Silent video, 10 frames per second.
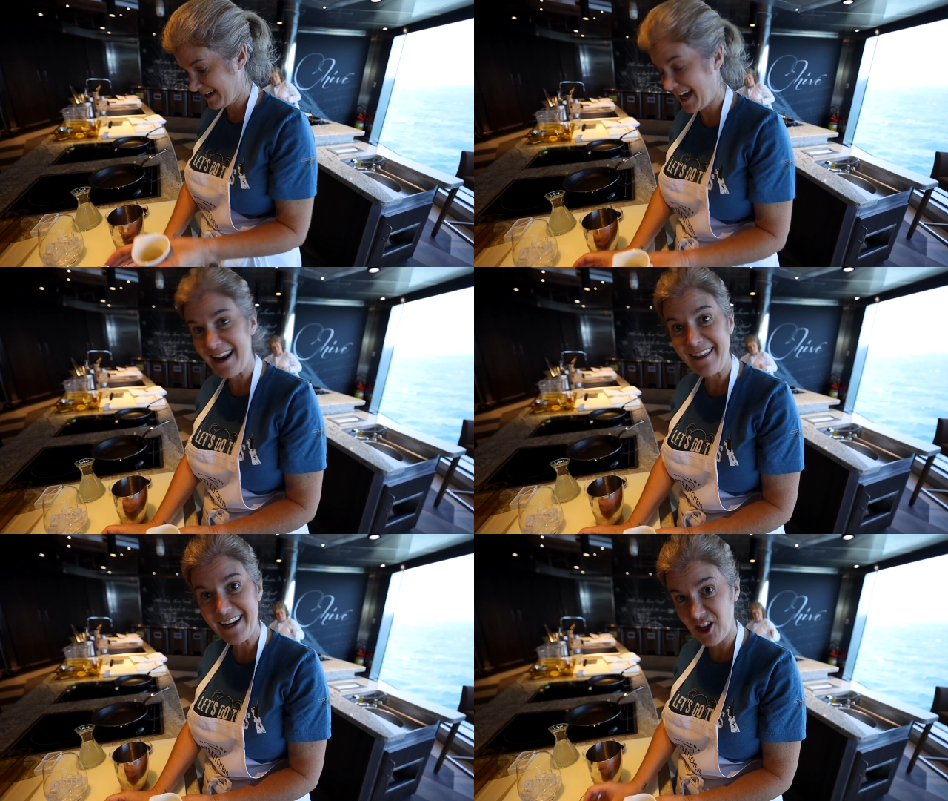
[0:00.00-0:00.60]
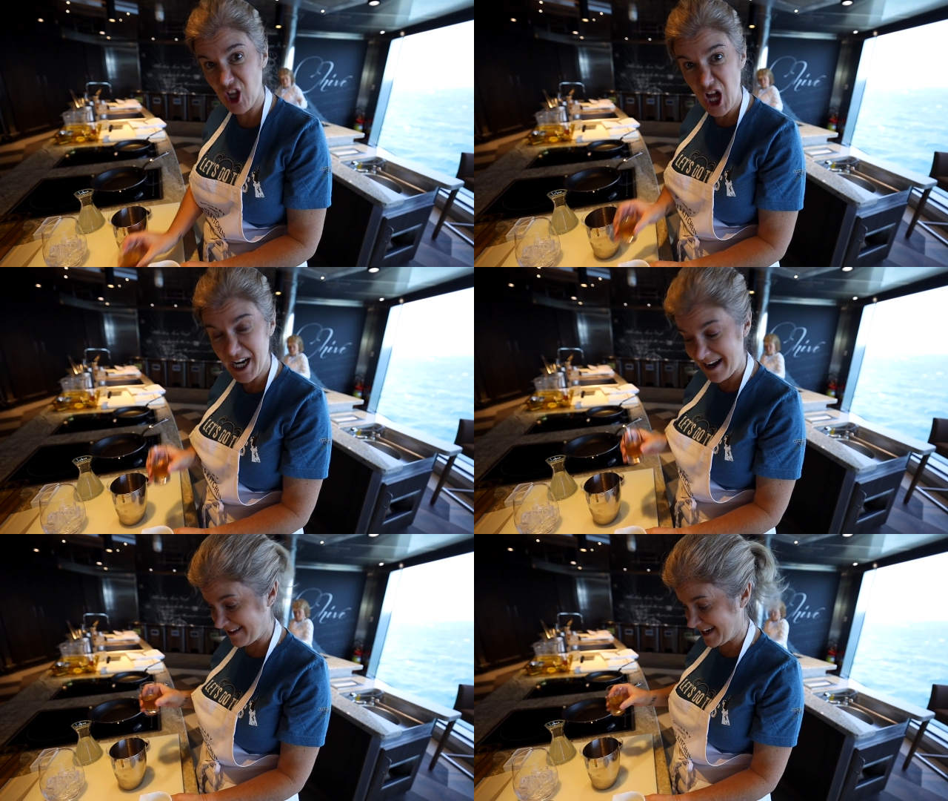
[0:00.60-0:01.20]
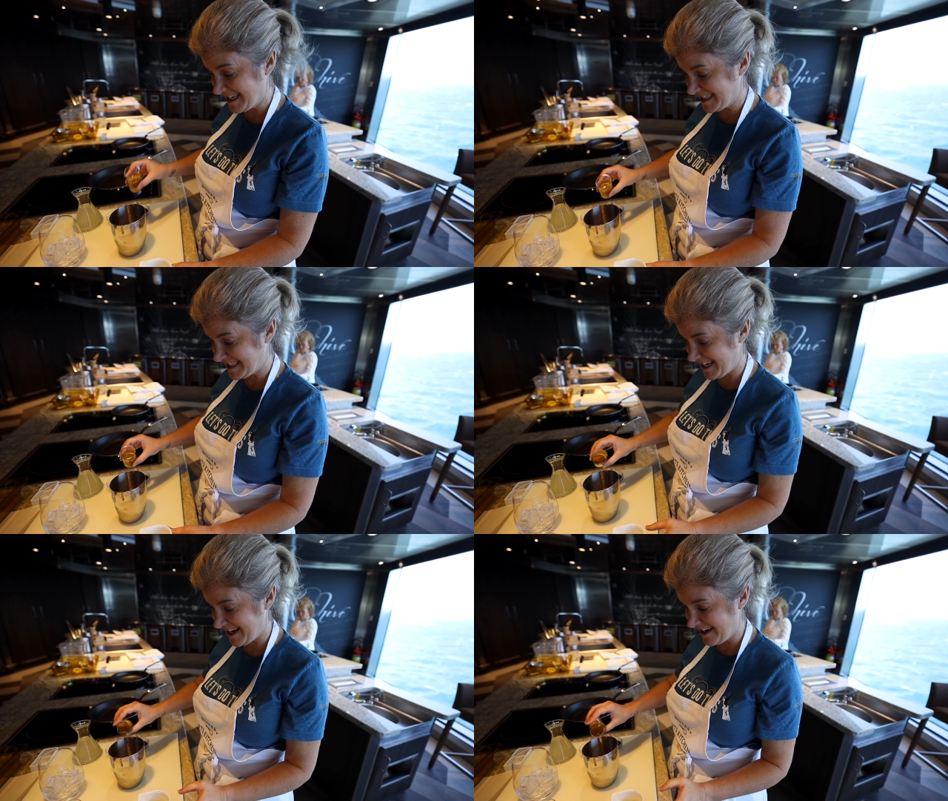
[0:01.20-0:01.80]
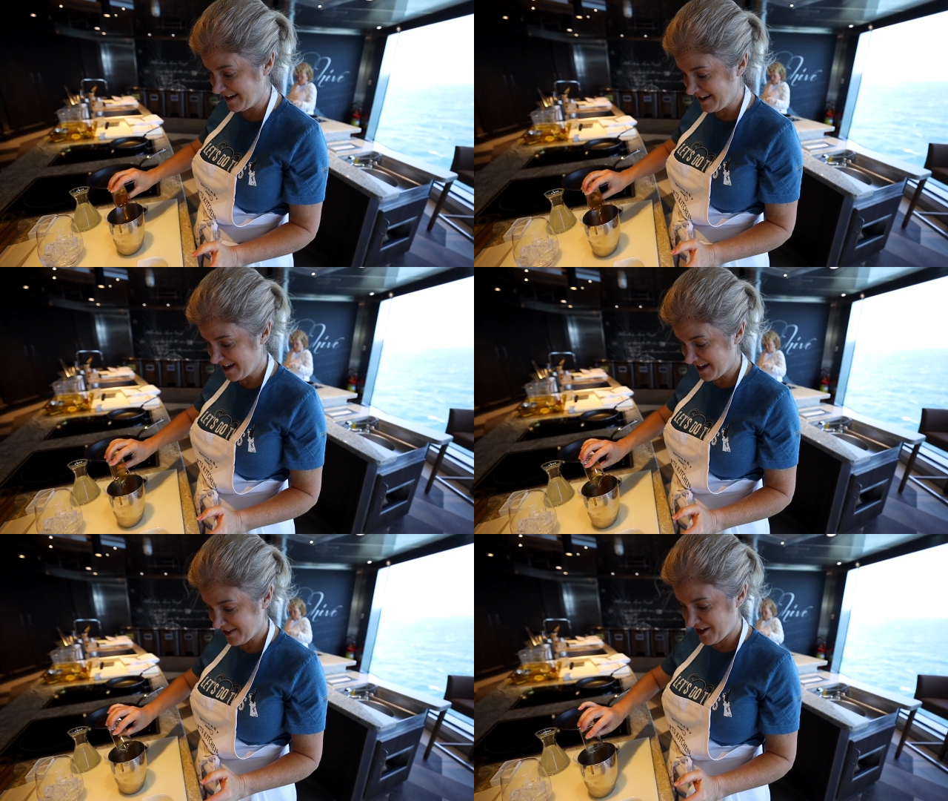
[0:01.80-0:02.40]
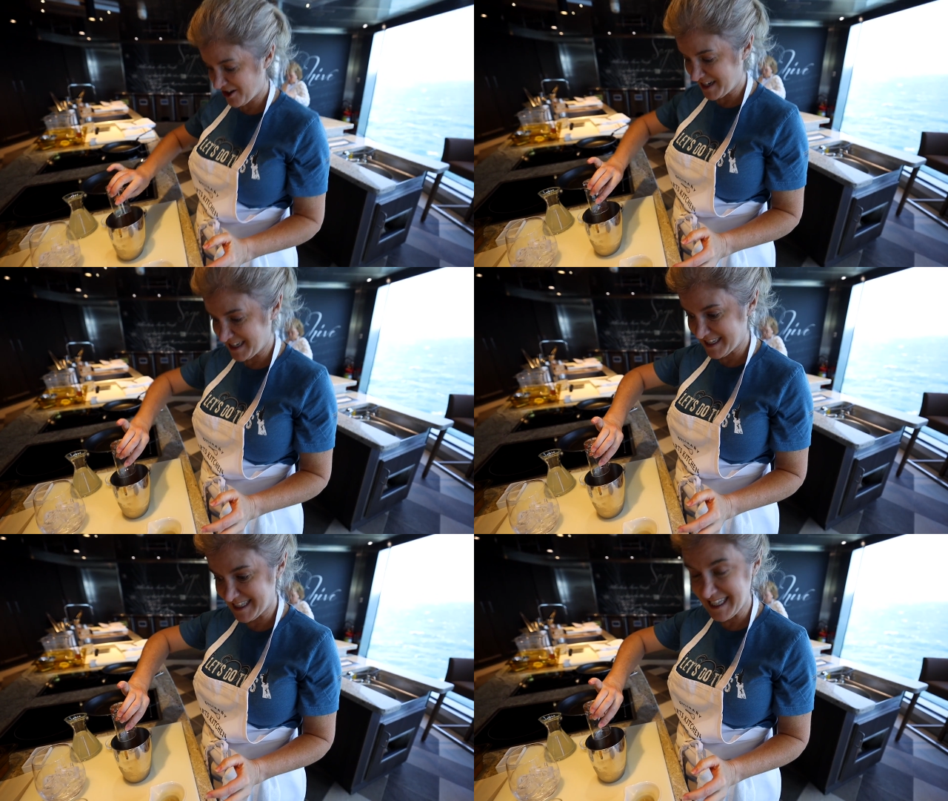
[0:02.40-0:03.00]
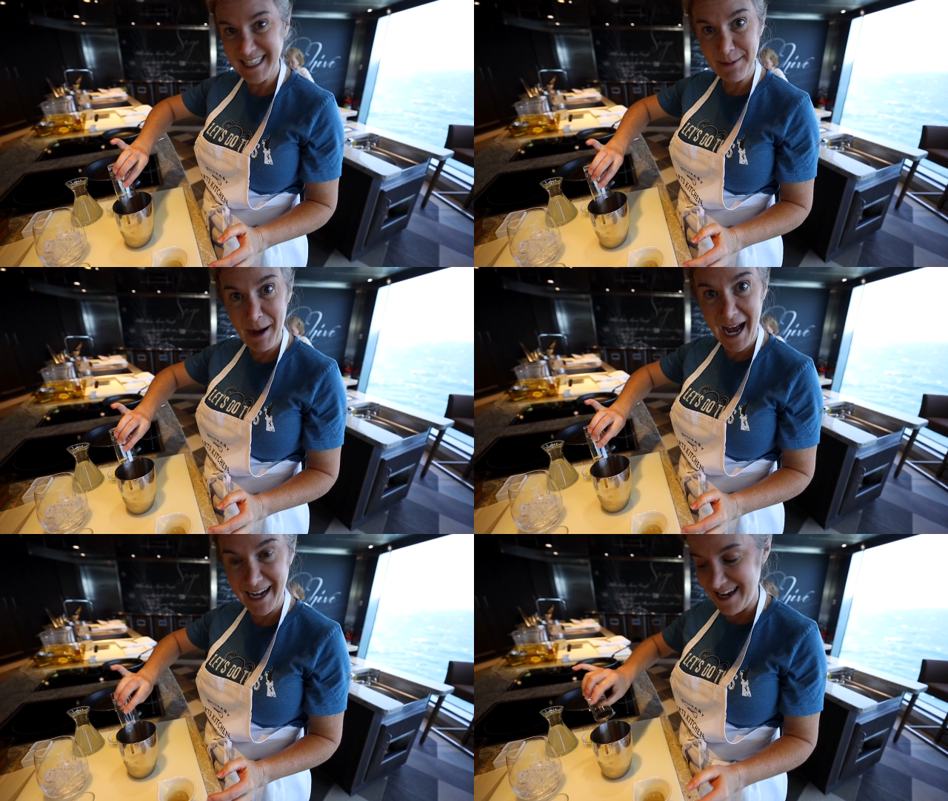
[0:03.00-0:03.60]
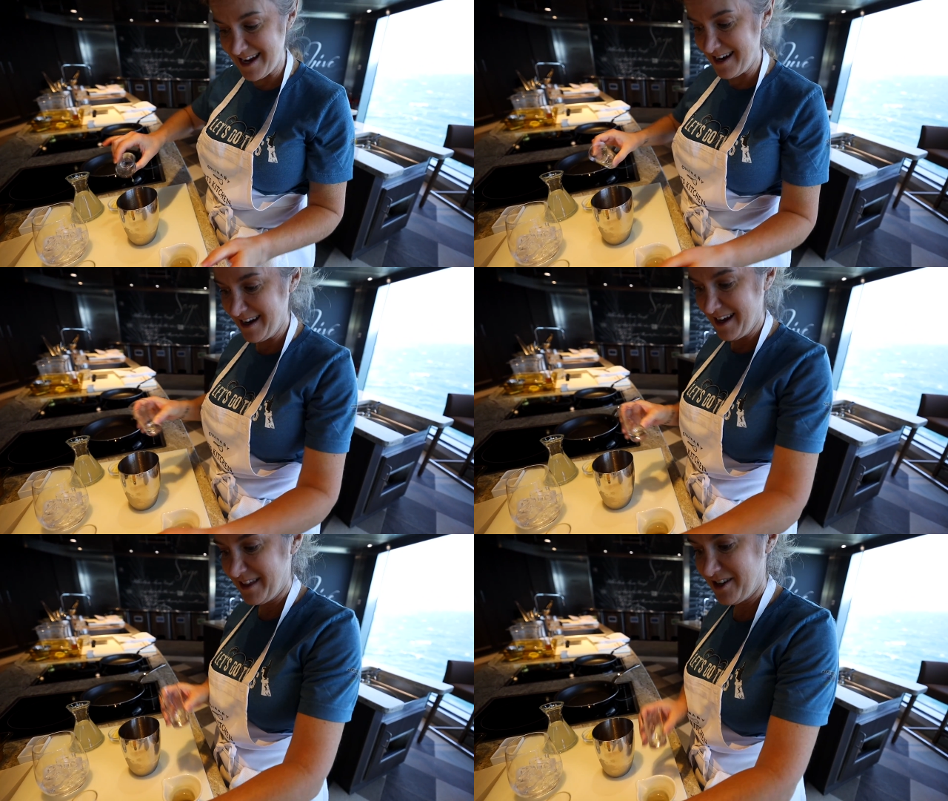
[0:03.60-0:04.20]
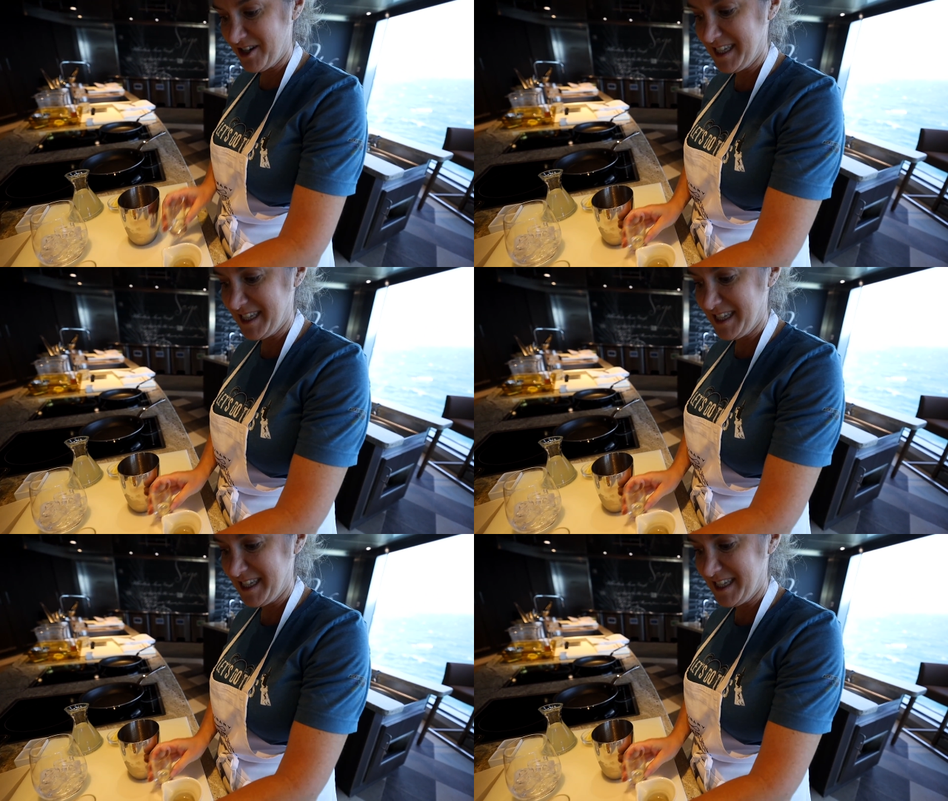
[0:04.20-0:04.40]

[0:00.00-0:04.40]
Kind of like a Long Island iced tea. There is some honey, there